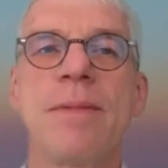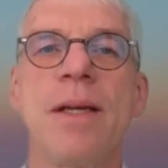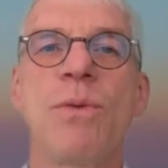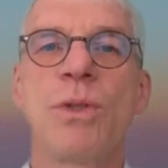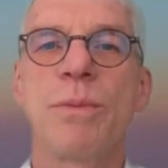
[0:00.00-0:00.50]

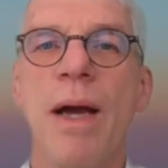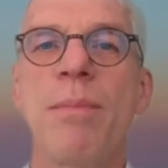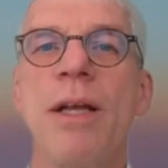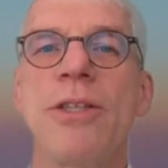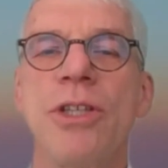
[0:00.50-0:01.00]
Yeah, it was my
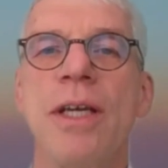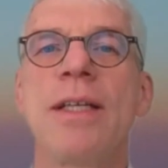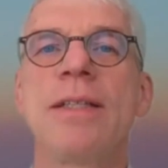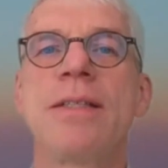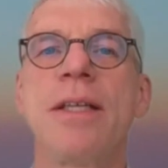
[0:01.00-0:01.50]
pleasure,
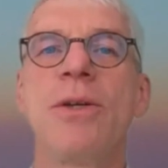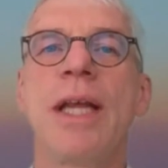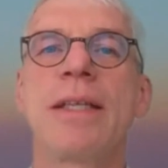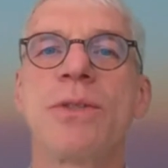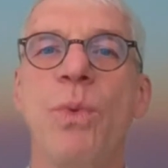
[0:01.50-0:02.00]
and see you
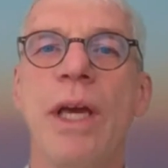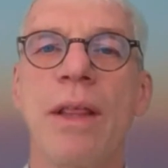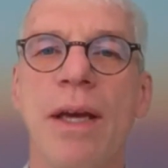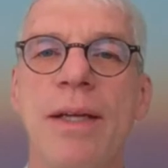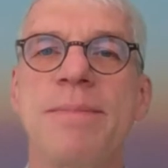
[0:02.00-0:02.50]
next
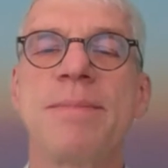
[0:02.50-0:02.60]
week there.